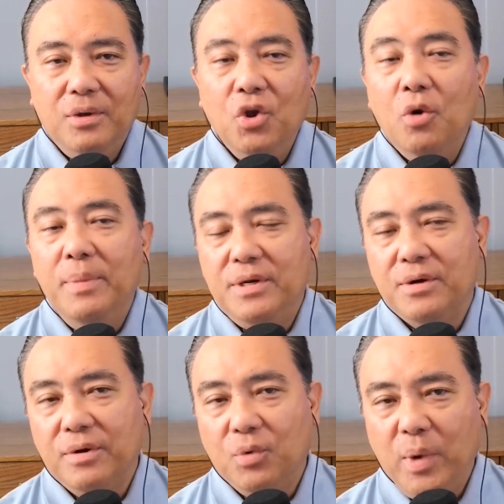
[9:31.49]
no
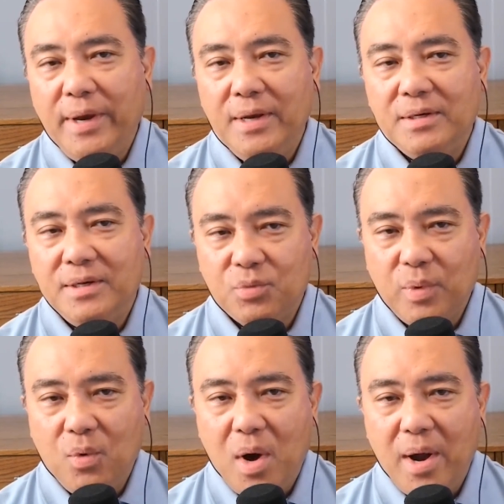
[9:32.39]
material weakness is
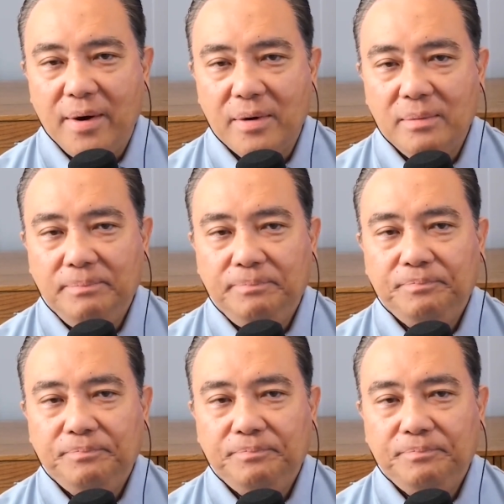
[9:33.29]
required.